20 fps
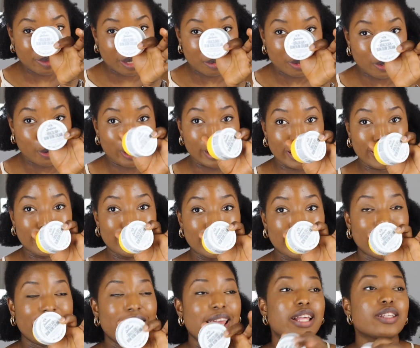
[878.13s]
maybe on a
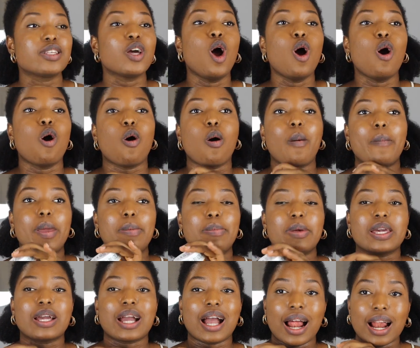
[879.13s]
date or
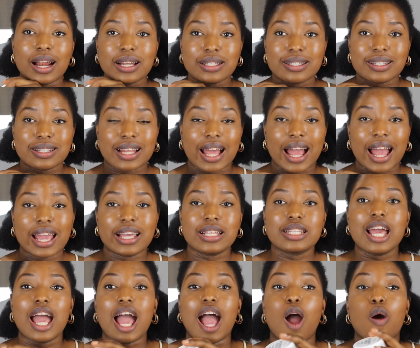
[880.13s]
maybe girls
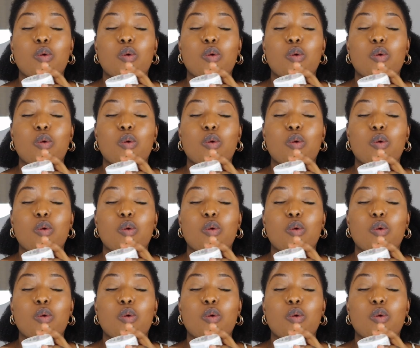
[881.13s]
night,